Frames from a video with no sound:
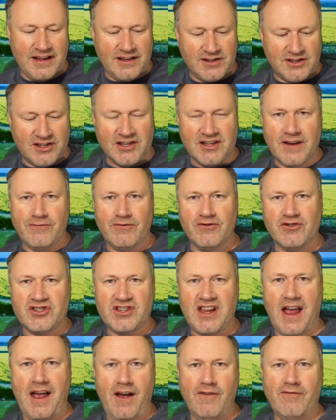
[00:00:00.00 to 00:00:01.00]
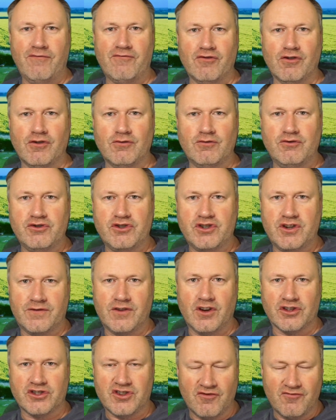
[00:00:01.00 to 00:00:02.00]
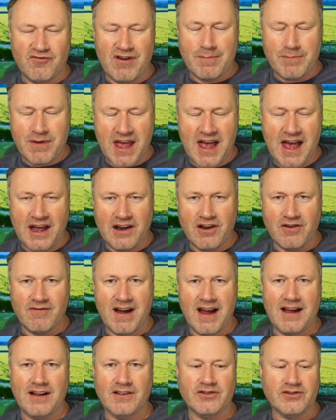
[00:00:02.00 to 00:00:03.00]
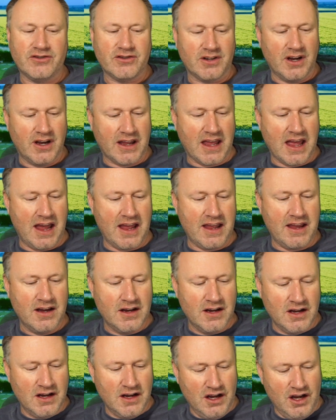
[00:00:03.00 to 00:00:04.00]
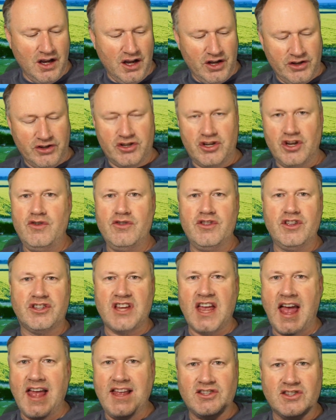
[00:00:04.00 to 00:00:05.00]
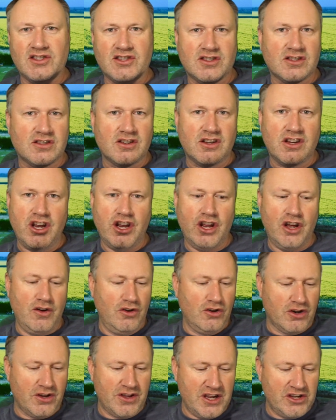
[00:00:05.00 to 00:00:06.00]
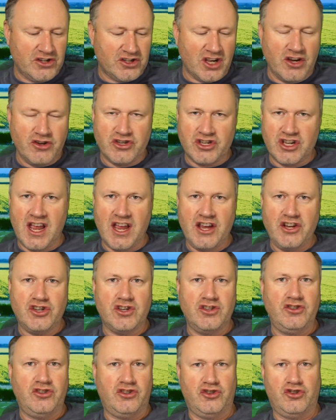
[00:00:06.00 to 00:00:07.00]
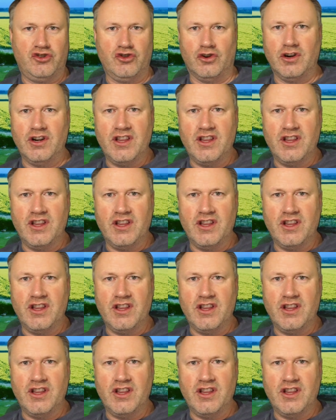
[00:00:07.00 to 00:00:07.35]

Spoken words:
a different set of rules you've got to wrap your head around, okay? Do the tests, you know, look at the associations, join